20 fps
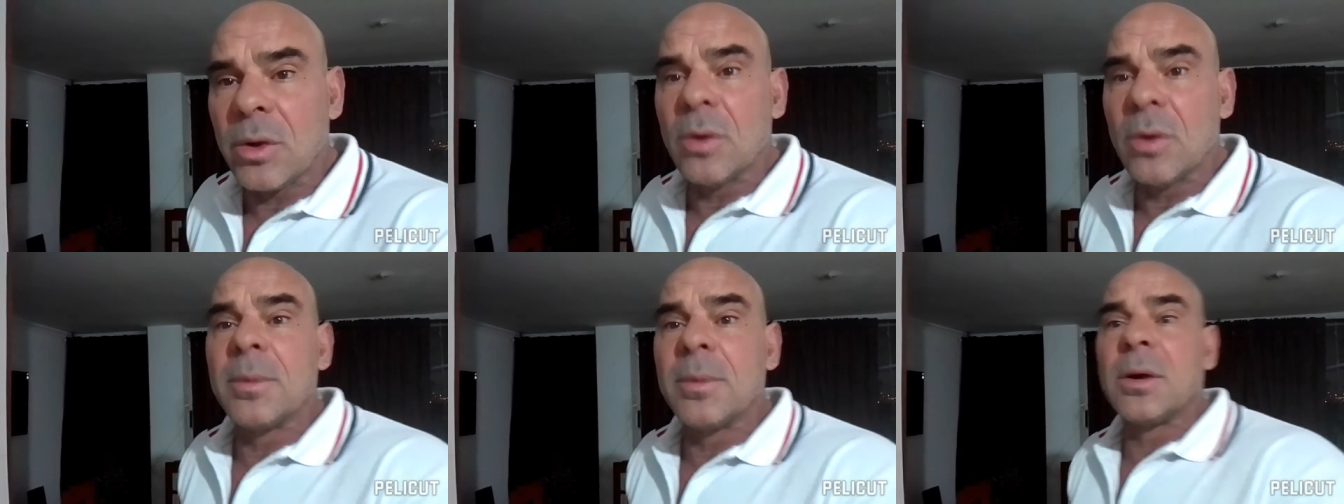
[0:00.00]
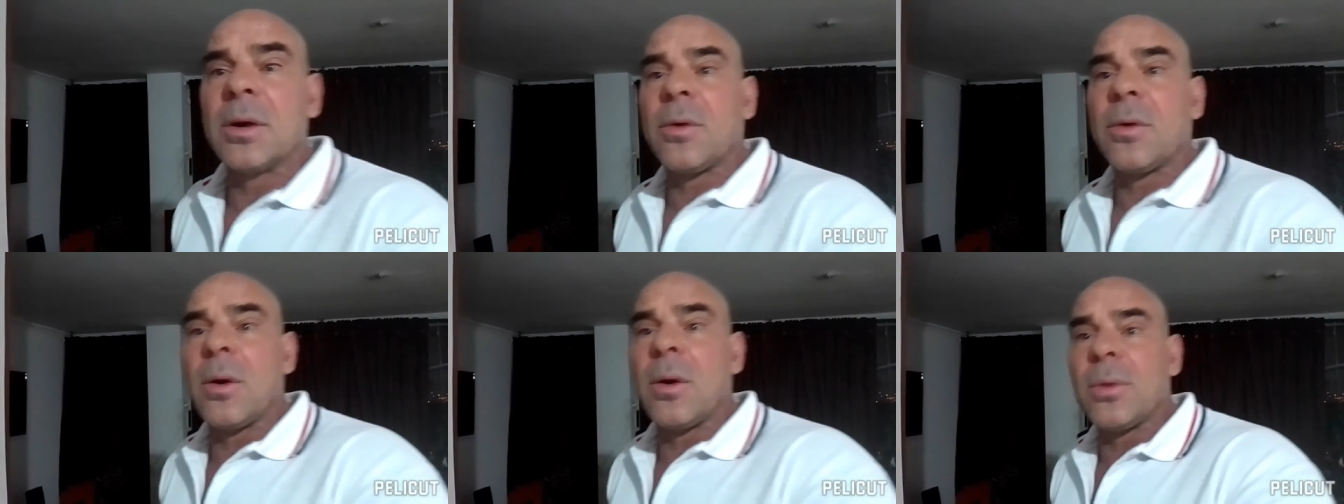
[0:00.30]

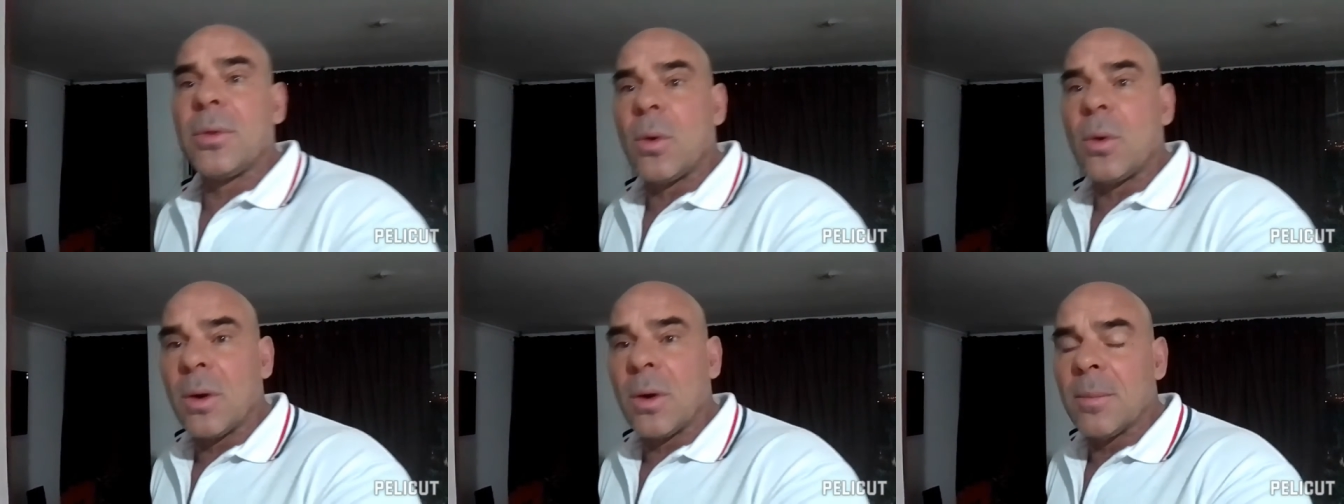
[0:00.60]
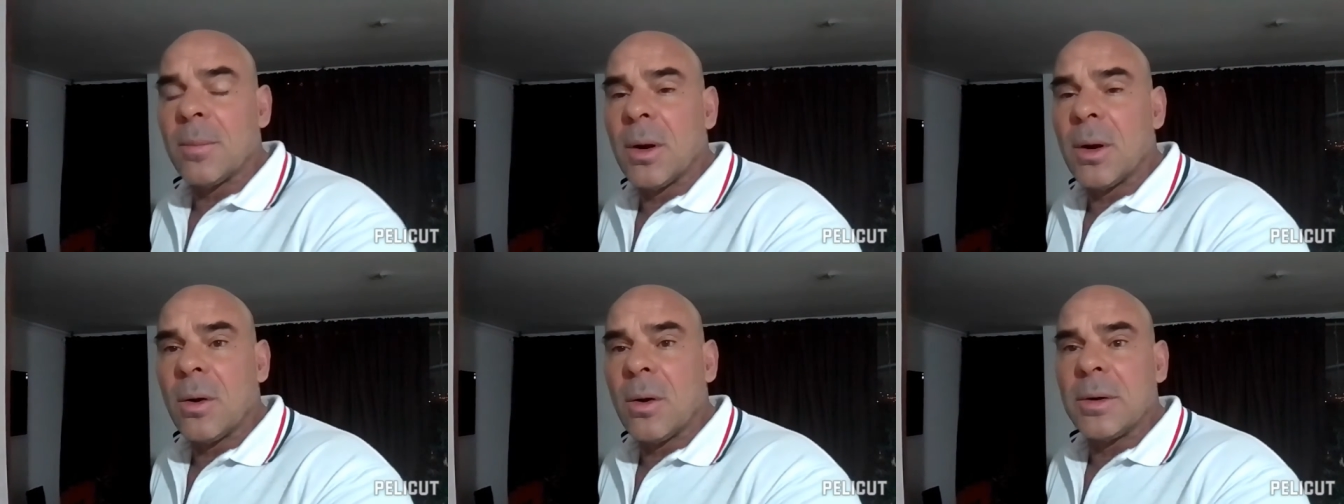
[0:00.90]
human growth
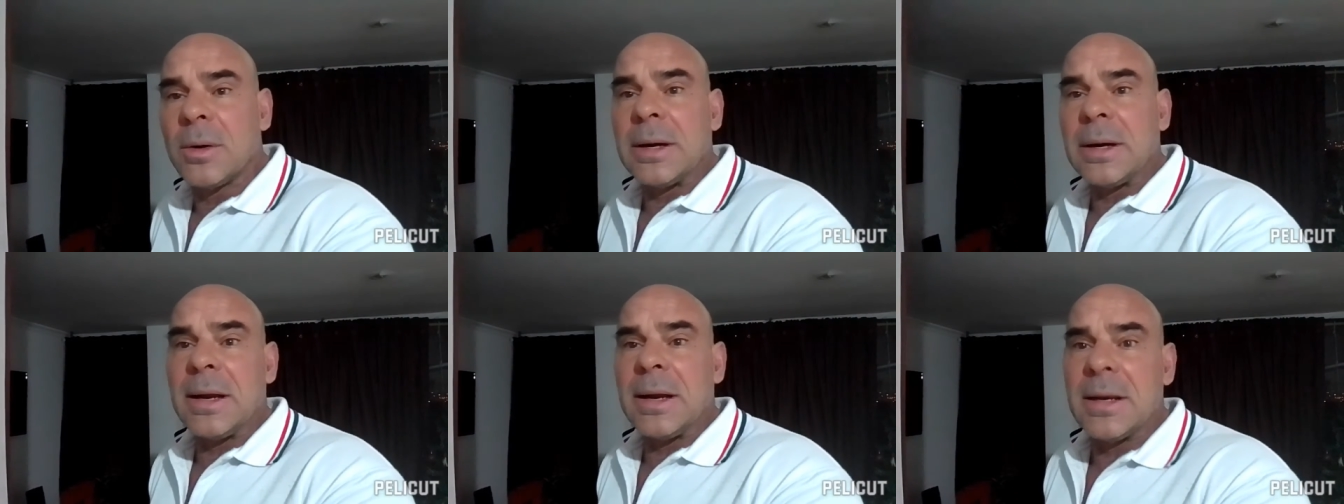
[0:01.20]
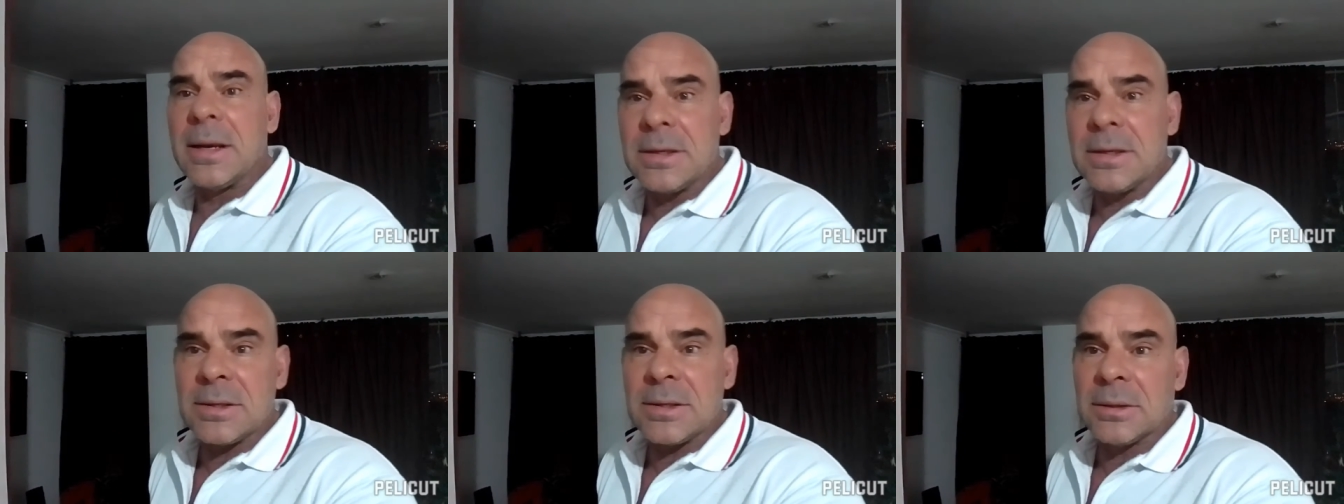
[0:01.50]
hormone and
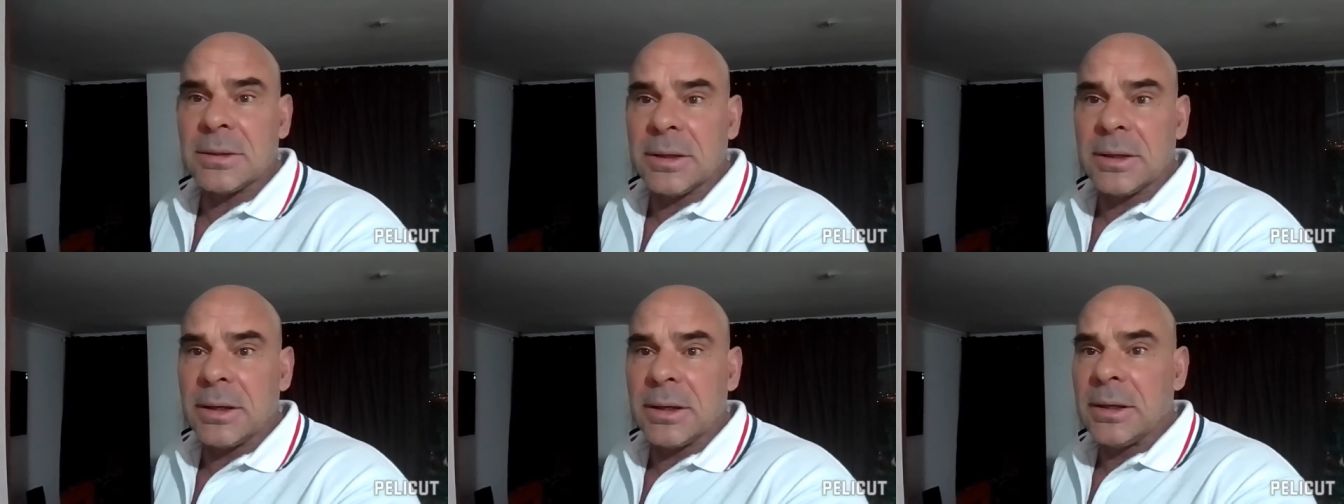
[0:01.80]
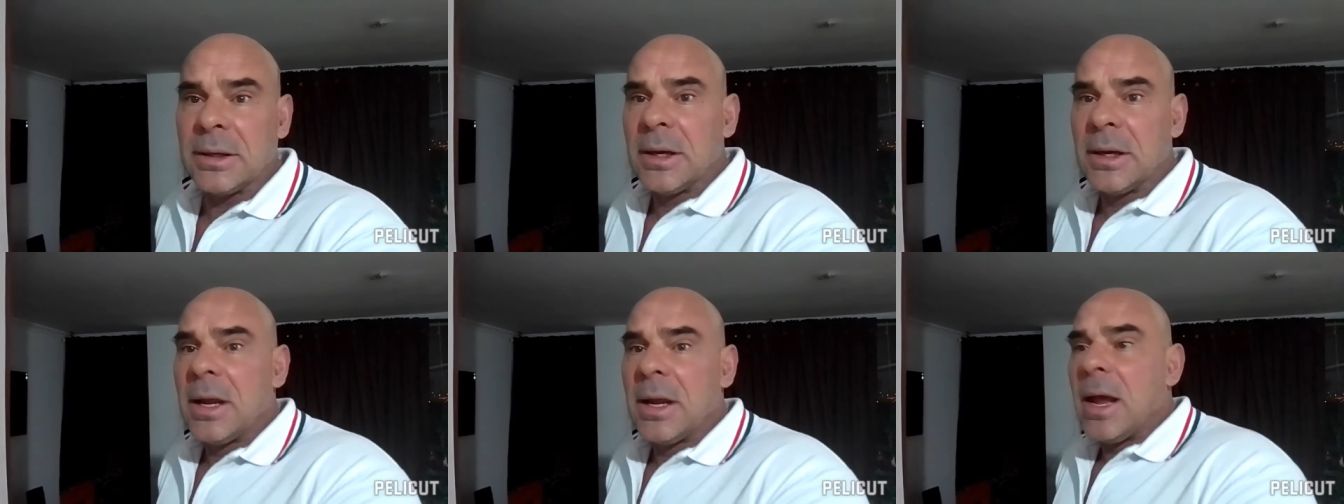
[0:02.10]
insulin